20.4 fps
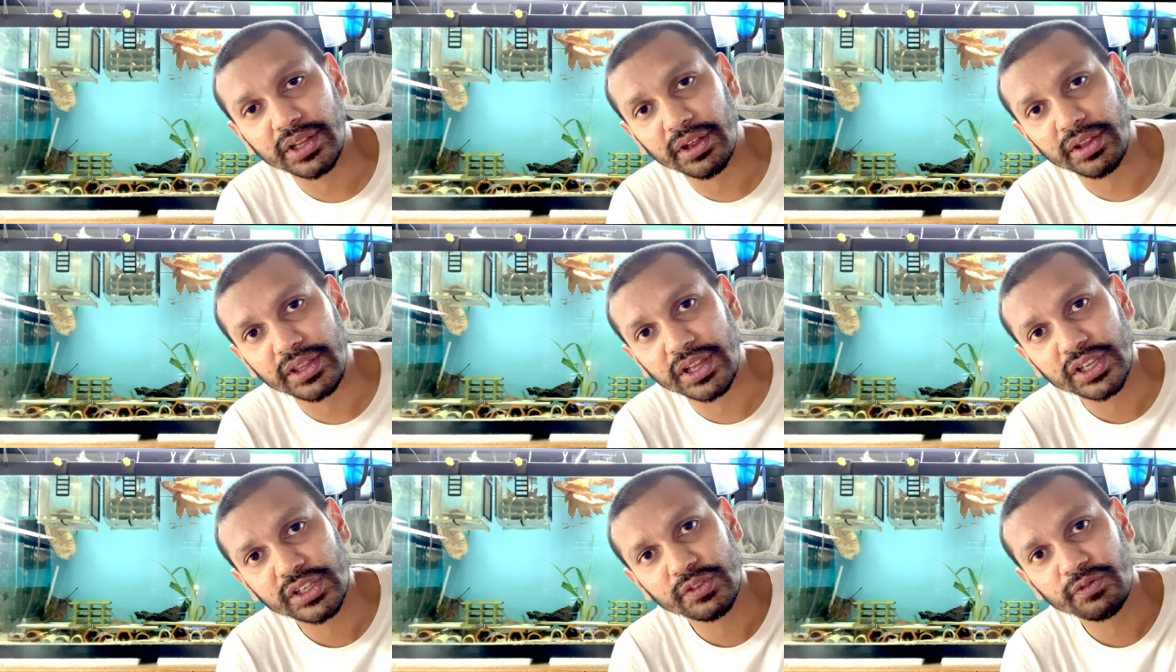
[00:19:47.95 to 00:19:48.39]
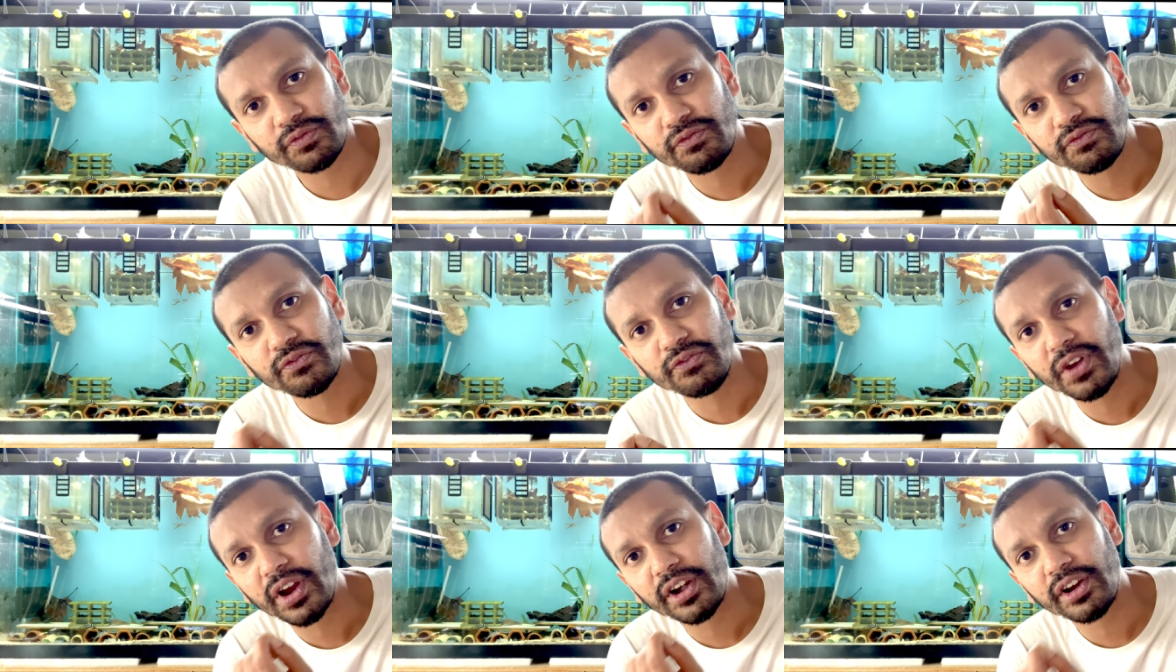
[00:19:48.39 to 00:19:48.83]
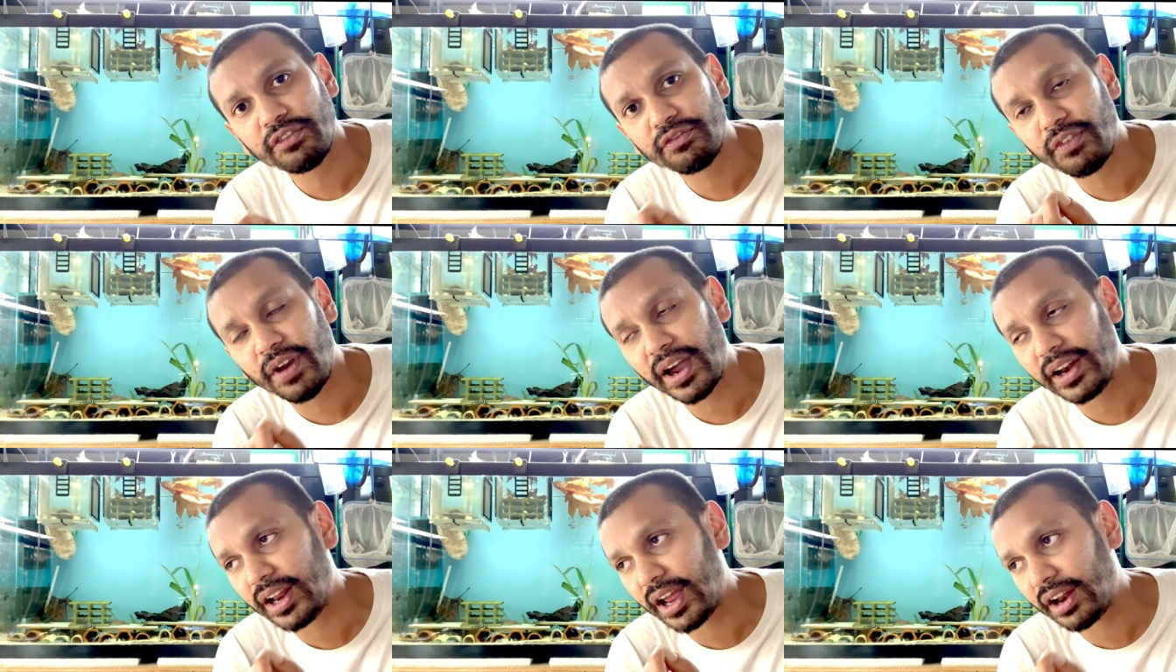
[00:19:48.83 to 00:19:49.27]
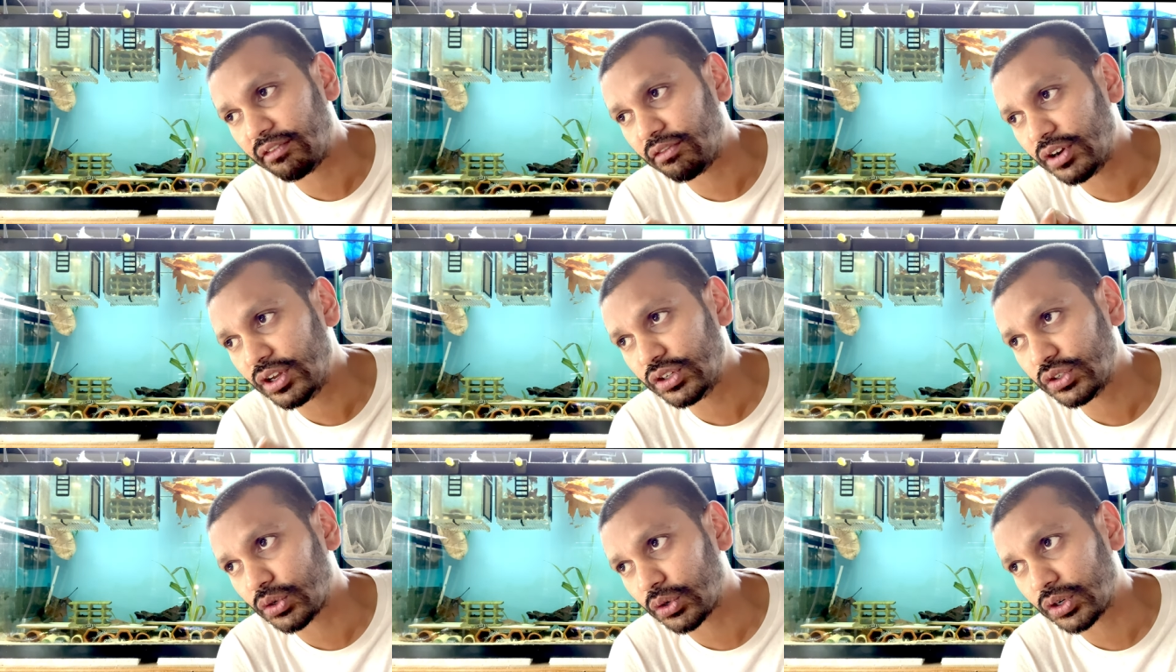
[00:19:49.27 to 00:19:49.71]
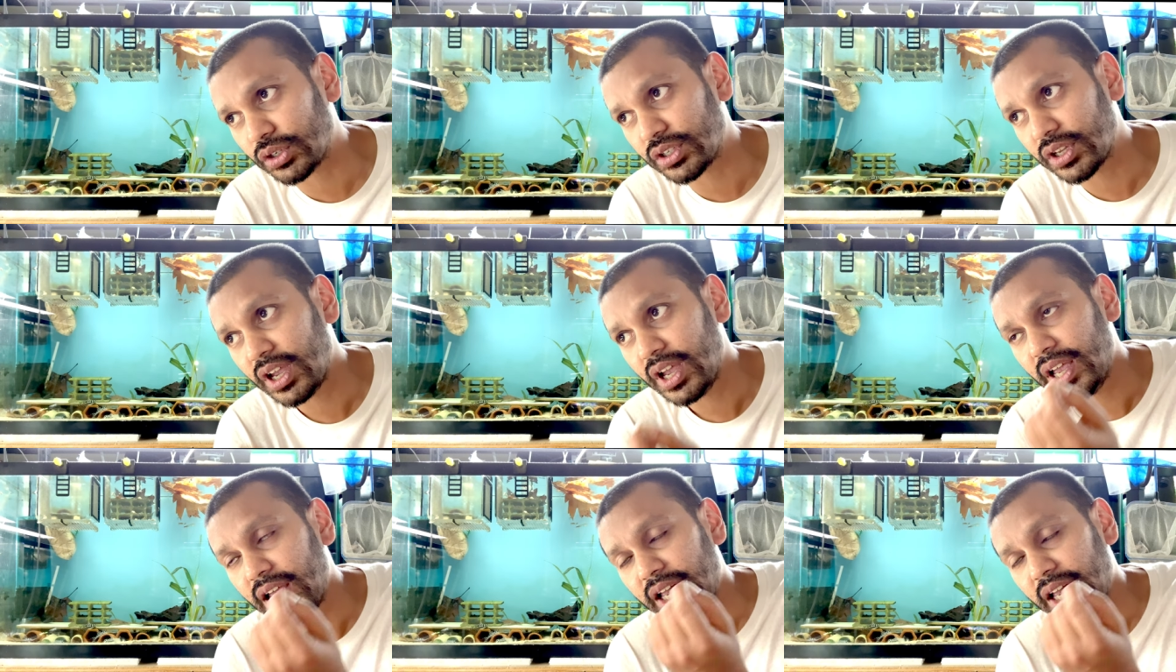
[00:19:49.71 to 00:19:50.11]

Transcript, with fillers: the this very finite resource